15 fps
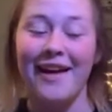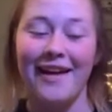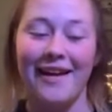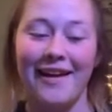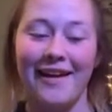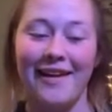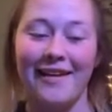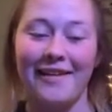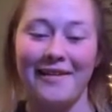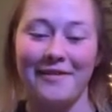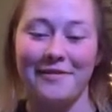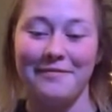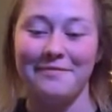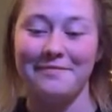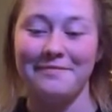Um,
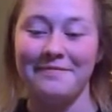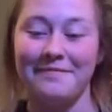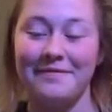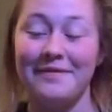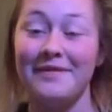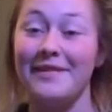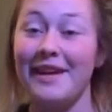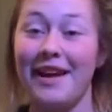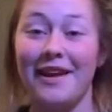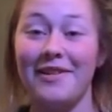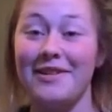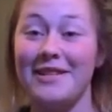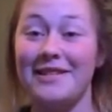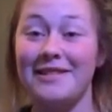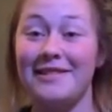
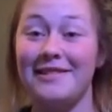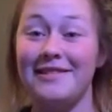I was